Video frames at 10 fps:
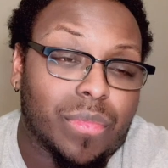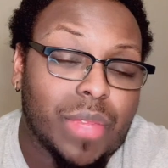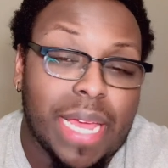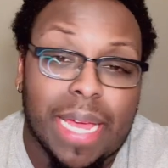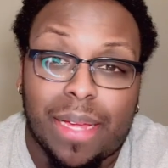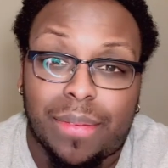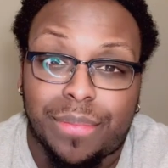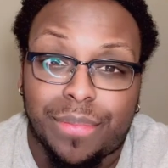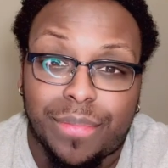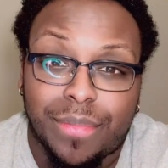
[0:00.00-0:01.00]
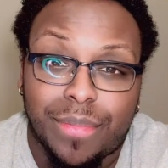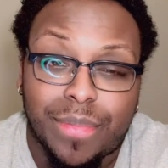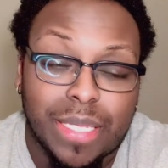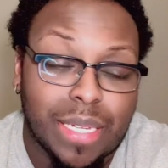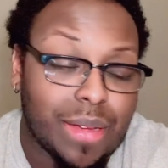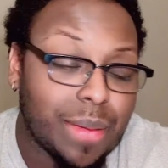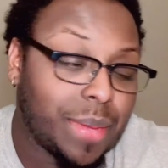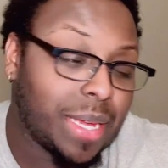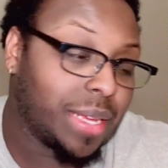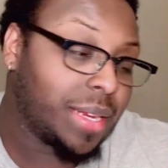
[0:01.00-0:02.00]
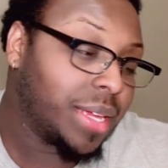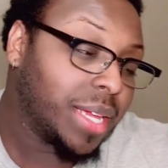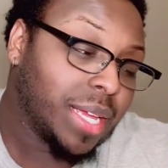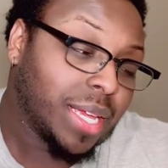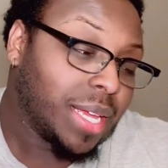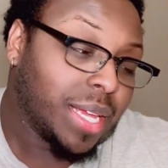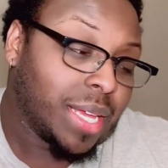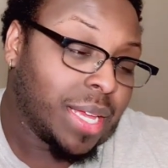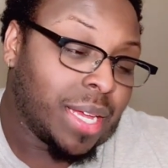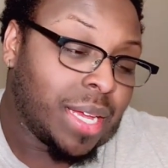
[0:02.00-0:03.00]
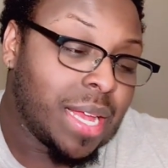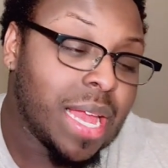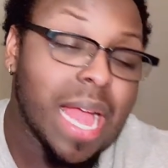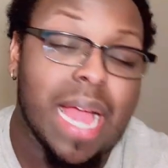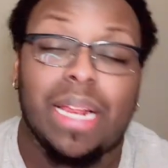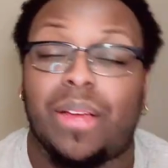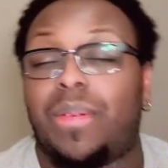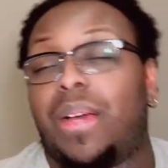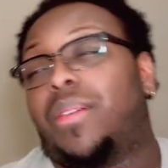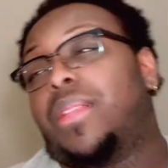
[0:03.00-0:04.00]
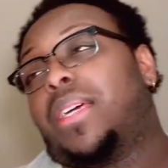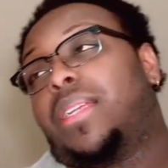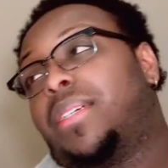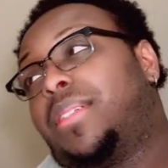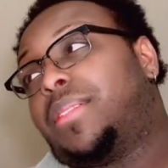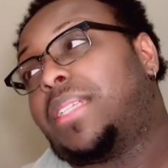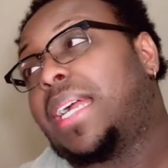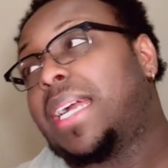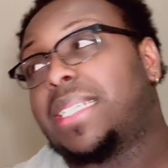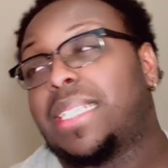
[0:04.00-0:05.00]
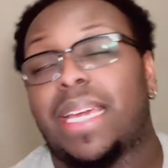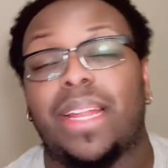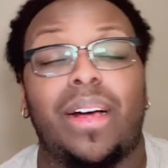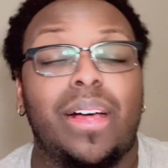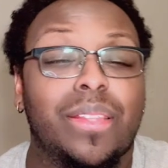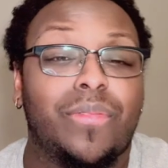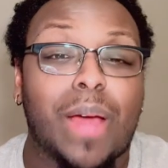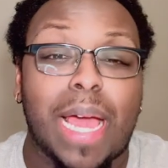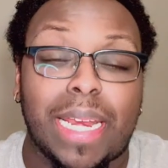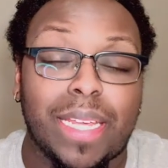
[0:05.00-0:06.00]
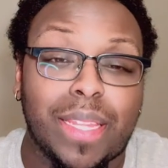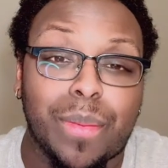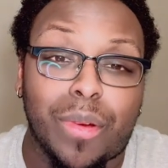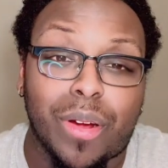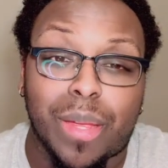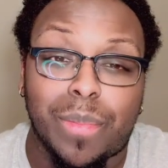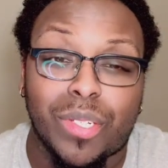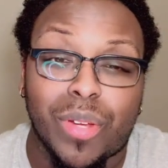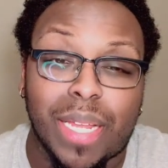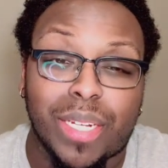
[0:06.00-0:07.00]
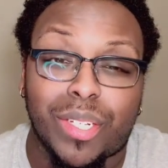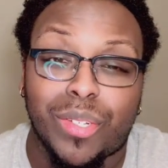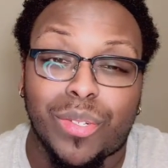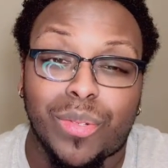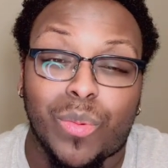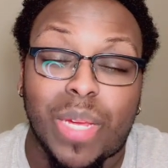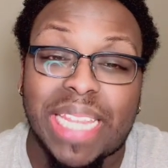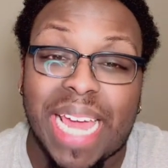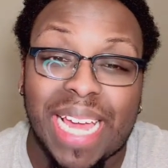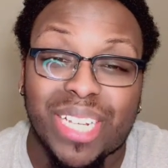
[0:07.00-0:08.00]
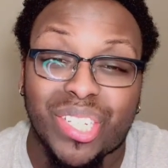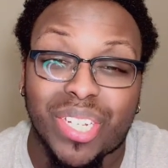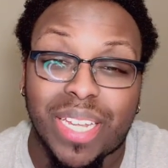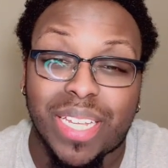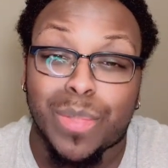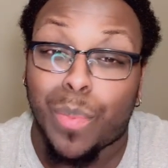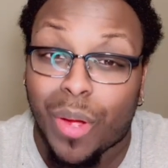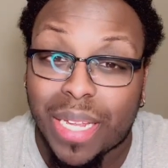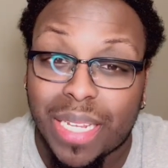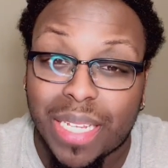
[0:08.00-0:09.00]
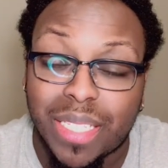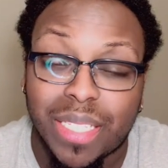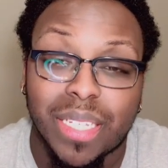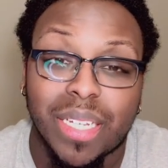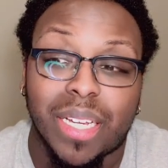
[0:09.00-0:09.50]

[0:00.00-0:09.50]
yeah. So I mean, I don't know. Like I said, all the fighting that Morgan be trying to do with Ashley is pointless.